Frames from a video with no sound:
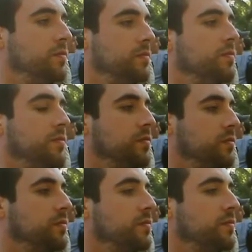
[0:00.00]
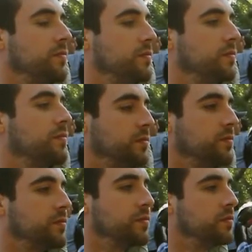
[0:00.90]

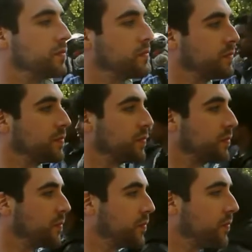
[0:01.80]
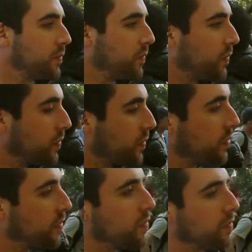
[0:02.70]

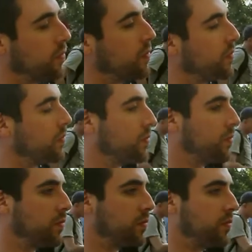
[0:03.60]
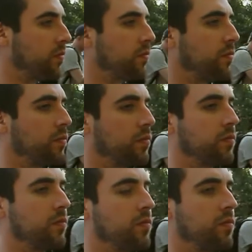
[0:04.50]

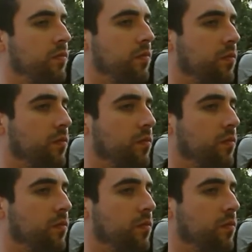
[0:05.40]
This person isn't speaking.